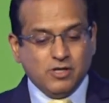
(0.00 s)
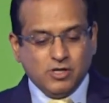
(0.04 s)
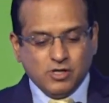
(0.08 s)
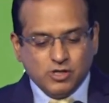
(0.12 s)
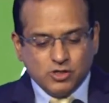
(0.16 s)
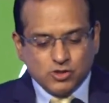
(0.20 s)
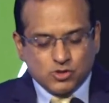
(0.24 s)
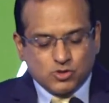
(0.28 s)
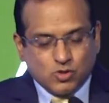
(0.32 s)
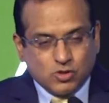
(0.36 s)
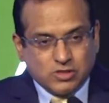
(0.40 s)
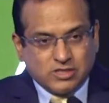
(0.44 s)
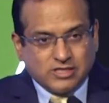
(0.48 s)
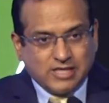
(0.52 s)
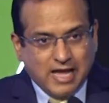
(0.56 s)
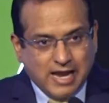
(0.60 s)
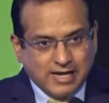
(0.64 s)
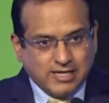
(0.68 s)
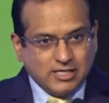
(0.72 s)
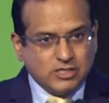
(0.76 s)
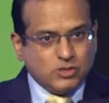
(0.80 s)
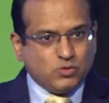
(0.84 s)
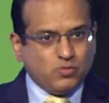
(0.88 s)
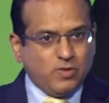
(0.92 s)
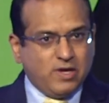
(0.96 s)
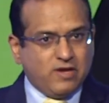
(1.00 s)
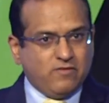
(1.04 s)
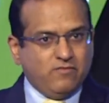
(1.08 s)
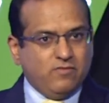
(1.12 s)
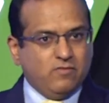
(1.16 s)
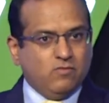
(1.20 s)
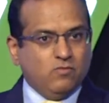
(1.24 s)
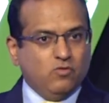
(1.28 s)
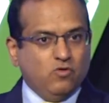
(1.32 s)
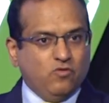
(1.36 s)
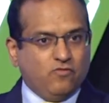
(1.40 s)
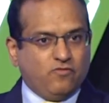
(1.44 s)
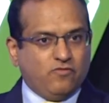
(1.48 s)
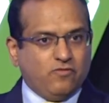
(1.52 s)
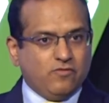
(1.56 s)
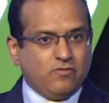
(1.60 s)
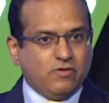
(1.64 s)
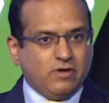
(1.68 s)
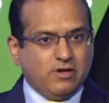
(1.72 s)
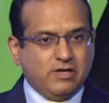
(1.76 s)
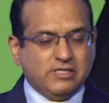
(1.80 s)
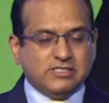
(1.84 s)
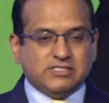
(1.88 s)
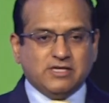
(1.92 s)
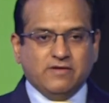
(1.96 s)
So that is where we move
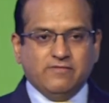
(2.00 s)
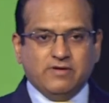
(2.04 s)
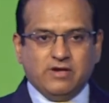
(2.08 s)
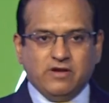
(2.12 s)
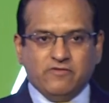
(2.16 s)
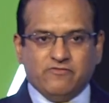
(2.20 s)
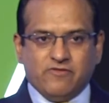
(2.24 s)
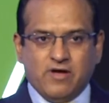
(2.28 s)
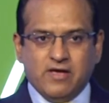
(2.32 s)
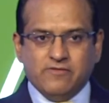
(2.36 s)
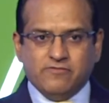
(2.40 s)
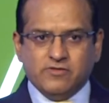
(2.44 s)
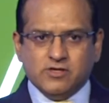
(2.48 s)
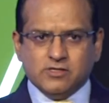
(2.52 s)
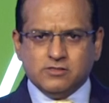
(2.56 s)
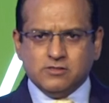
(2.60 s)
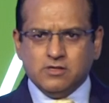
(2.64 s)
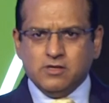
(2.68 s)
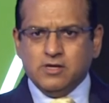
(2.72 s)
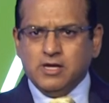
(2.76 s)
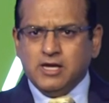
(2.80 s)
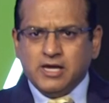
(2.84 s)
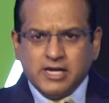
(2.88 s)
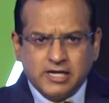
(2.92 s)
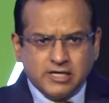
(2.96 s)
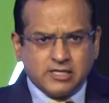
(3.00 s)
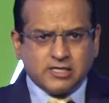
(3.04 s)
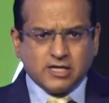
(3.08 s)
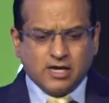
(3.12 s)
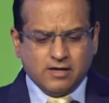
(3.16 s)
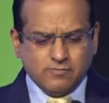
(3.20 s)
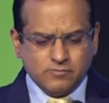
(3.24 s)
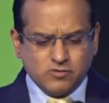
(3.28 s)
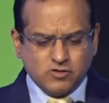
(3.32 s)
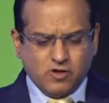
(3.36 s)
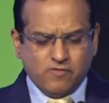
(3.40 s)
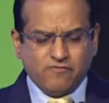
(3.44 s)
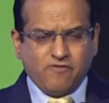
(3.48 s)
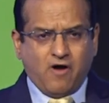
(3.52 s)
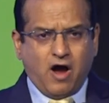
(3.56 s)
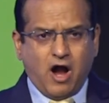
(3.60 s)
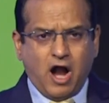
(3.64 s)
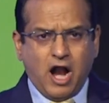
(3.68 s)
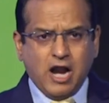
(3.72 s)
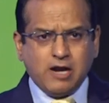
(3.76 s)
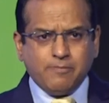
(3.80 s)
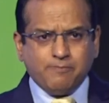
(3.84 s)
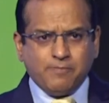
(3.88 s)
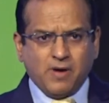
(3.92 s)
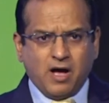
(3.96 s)
in 75 years. In terms of
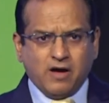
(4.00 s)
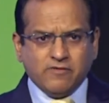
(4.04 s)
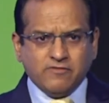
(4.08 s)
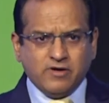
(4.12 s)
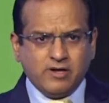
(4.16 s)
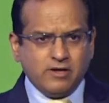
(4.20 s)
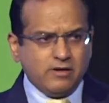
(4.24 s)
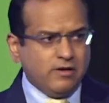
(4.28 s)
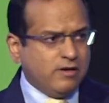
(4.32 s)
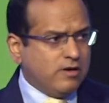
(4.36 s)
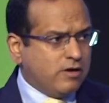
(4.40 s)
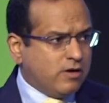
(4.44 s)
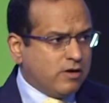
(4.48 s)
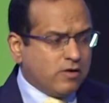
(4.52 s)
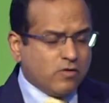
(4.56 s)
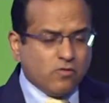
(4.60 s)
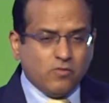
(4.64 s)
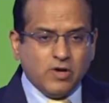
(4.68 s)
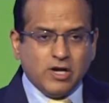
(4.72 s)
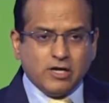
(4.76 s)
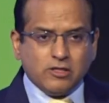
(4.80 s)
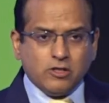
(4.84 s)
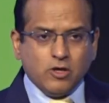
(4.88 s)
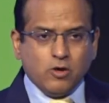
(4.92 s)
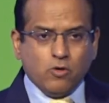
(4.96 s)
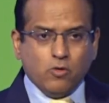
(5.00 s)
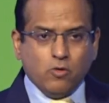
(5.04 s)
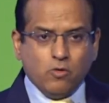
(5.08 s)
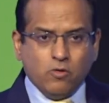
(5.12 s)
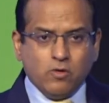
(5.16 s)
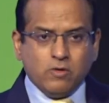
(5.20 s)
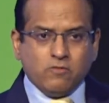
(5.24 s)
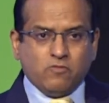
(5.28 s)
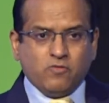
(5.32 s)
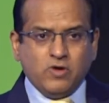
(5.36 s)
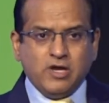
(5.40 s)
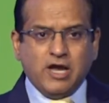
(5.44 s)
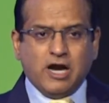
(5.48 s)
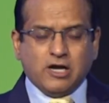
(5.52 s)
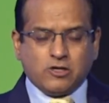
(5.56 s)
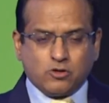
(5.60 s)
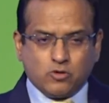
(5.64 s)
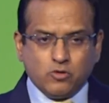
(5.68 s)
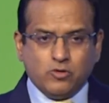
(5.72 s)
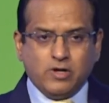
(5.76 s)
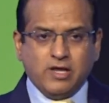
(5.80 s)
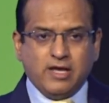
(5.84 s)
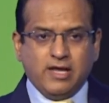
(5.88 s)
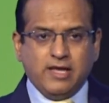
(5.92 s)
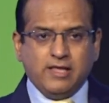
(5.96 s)
hard power, we're the we are
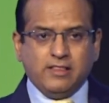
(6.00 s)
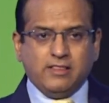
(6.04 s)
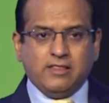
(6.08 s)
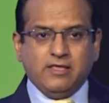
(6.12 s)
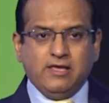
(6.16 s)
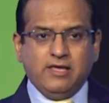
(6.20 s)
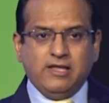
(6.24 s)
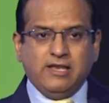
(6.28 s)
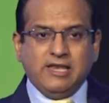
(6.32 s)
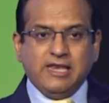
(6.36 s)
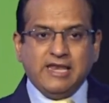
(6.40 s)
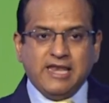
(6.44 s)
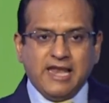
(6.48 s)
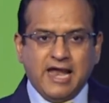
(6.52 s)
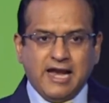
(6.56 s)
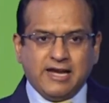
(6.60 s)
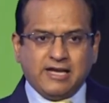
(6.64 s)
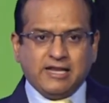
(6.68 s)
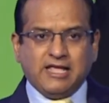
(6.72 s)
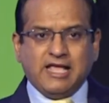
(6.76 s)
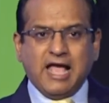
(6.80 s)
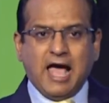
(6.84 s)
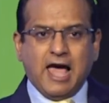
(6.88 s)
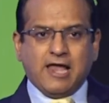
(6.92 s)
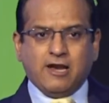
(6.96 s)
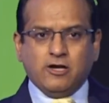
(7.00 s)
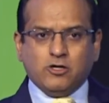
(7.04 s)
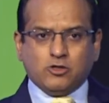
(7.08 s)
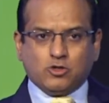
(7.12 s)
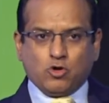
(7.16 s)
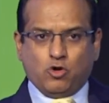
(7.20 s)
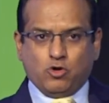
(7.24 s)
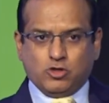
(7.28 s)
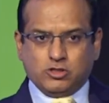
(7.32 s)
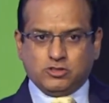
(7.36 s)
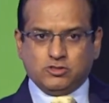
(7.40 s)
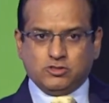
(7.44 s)
today the net guarantors